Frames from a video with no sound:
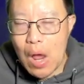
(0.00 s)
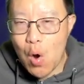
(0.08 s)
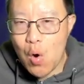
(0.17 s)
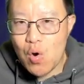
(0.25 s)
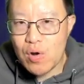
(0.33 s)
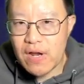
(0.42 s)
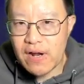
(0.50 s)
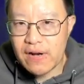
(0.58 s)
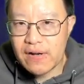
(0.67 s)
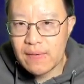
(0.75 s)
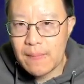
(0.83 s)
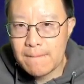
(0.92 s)
Oh, yes.
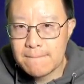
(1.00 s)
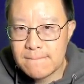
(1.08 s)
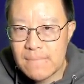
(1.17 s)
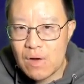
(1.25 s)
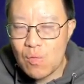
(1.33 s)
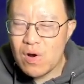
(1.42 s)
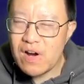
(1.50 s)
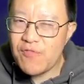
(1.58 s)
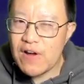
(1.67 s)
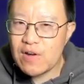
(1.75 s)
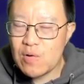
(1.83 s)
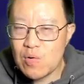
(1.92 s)
What if
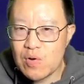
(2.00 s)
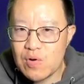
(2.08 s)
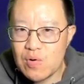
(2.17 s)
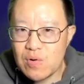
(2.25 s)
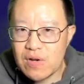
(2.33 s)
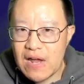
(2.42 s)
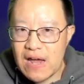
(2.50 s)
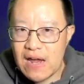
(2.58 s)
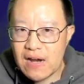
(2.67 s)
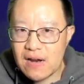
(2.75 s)
I told you that